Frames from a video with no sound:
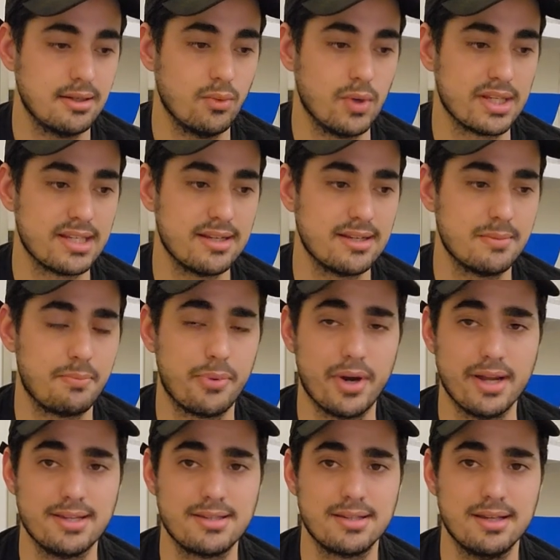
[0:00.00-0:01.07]
it wasn't
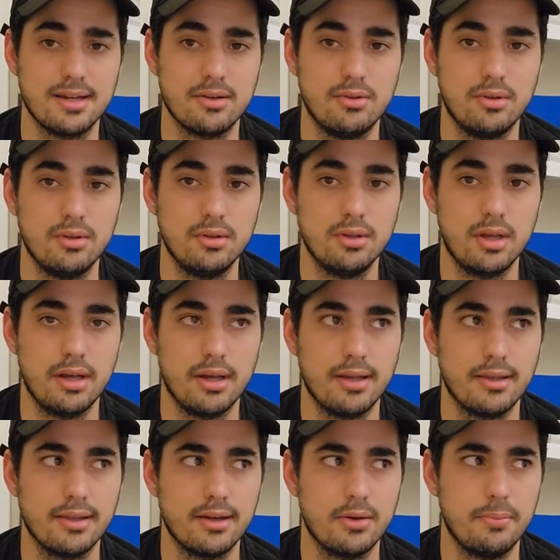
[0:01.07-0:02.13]
pricey at all. I
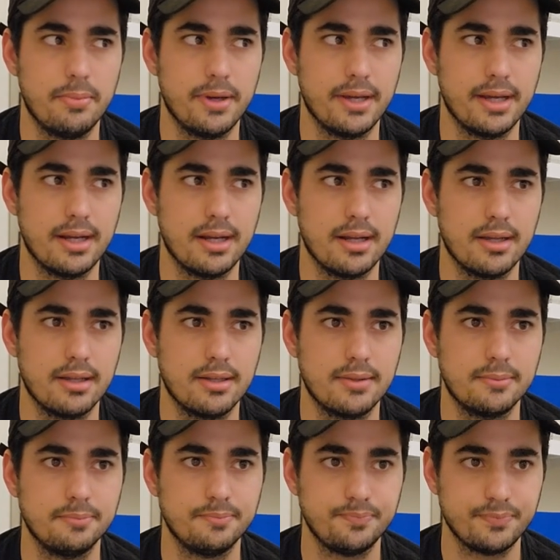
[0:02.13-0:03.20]
ended up paying like,
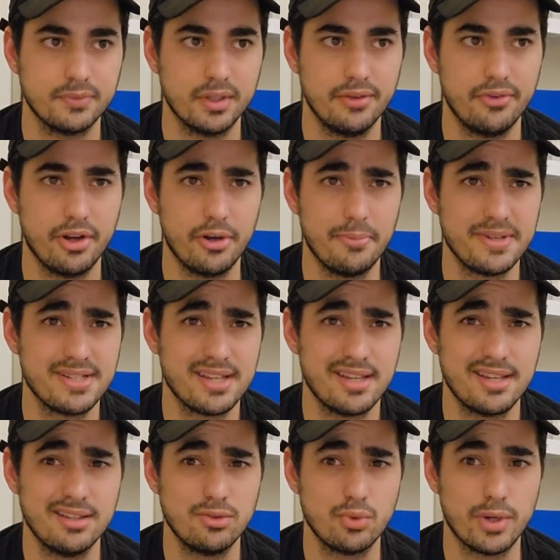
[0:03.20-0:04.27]
if I'm not
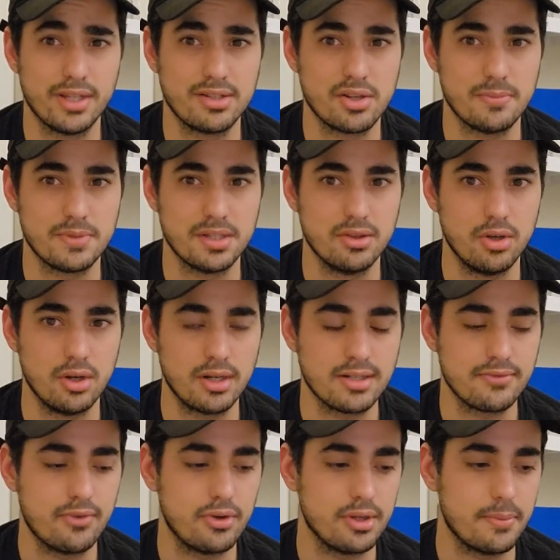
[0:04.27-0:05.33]
mistaken, 20 something
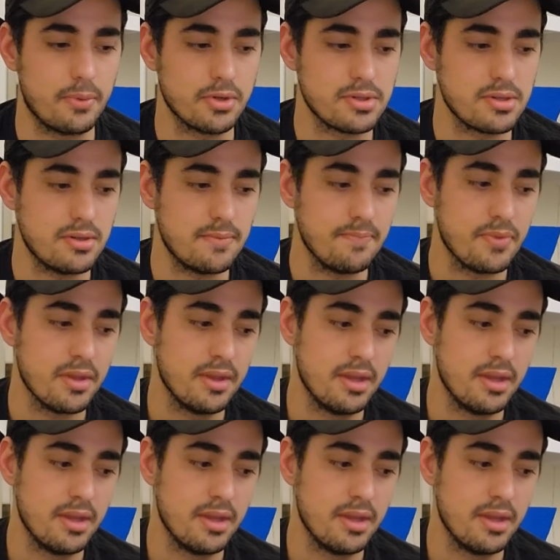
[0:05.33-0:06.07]
dollars for the puzzle.